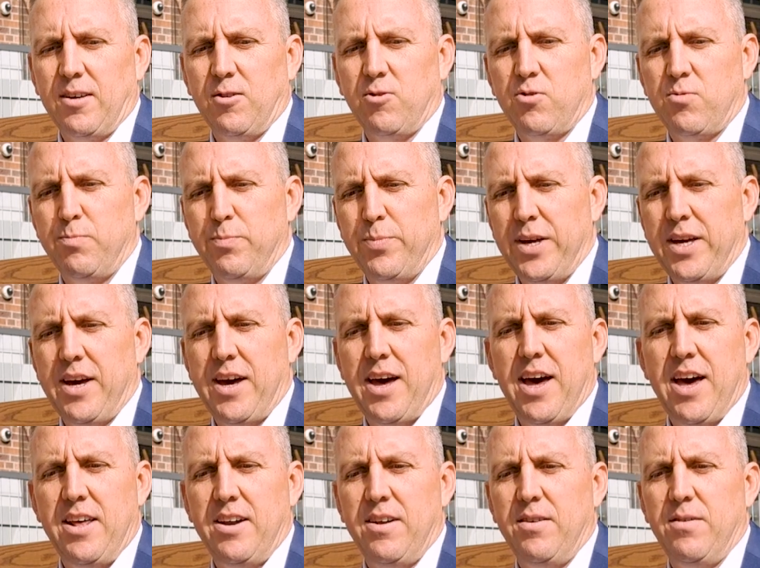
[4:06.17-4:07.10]
of be
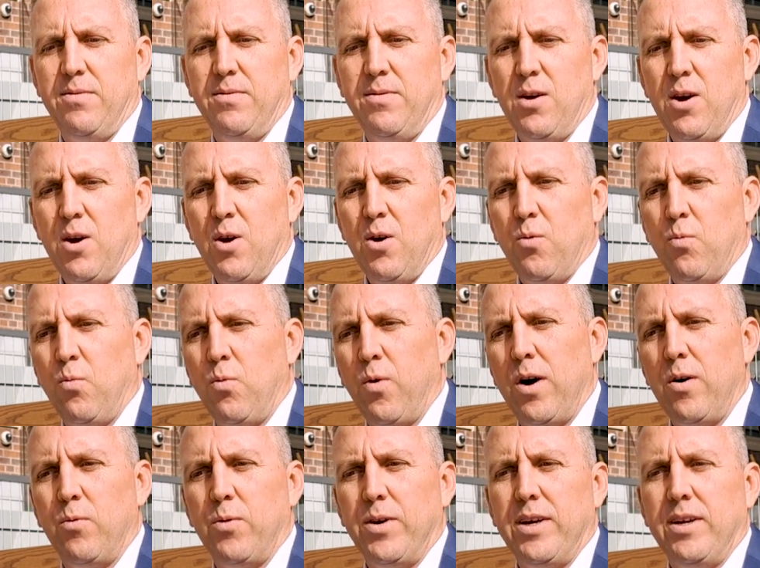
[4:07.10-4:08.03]
ahead of
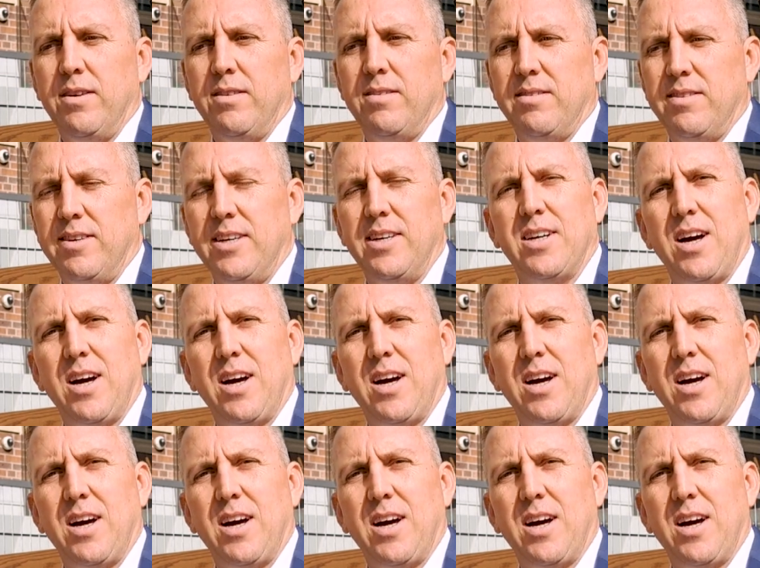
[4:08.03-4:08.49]
what we see